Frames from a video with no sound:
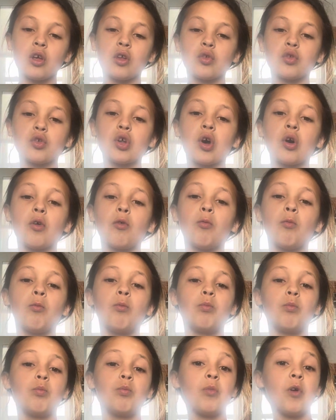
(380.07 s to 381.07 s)
So
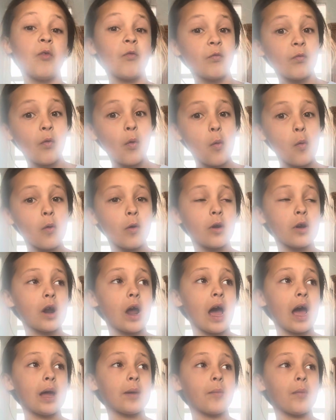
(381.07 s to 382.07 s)
before,
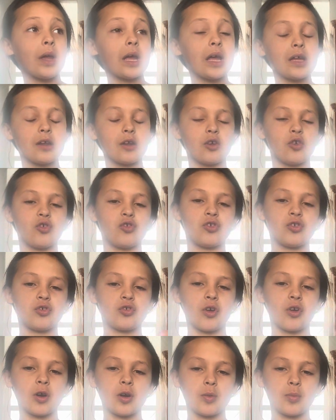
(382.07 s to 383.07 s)
I made a
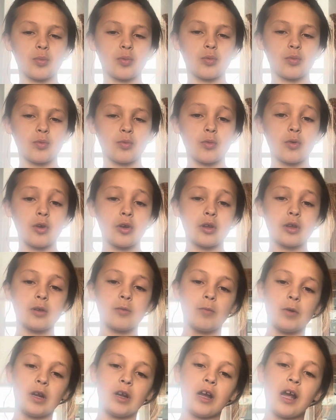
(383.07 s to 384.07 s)
sharp one
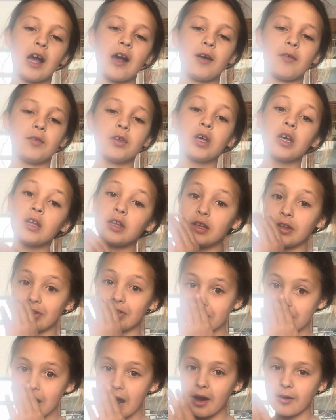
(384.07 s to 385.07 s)
where the
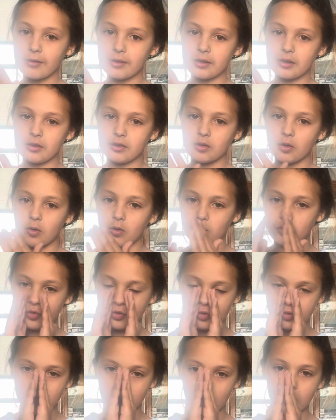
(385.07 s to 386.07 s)
snout is all
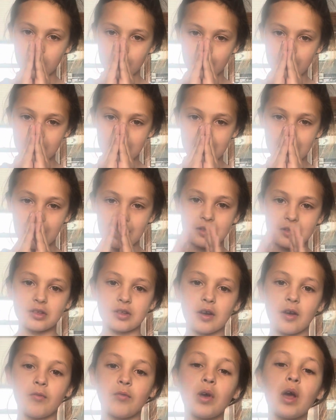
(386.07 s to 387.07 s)
sharp and that
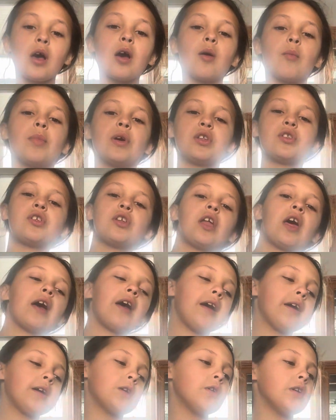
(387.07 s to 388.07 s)
stuff. But
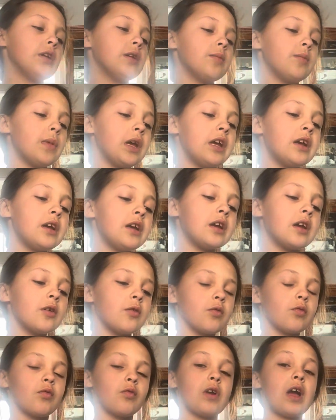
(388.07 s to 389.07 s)
today I'm going to make it
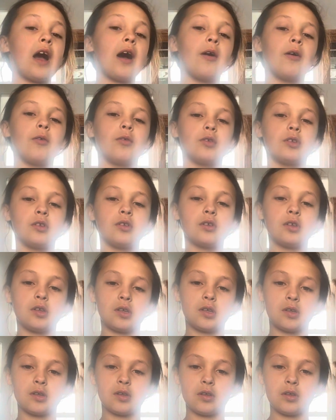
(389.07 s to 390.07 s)
round,
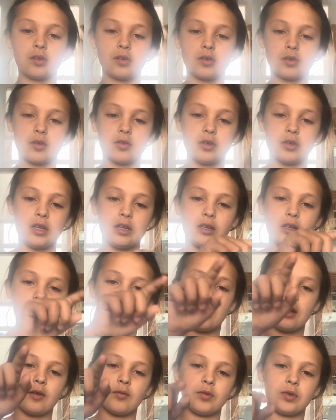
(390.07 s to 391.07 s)
so then it
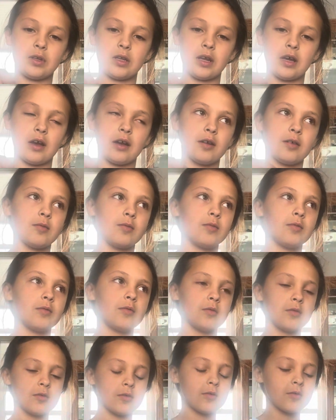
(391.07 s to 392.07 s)
has that.
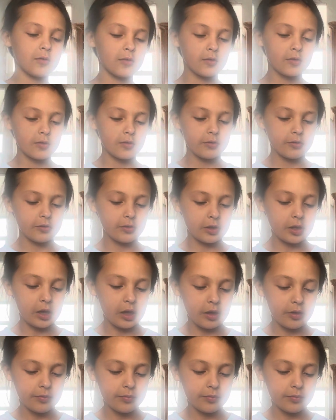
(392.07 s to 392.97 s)
Okay.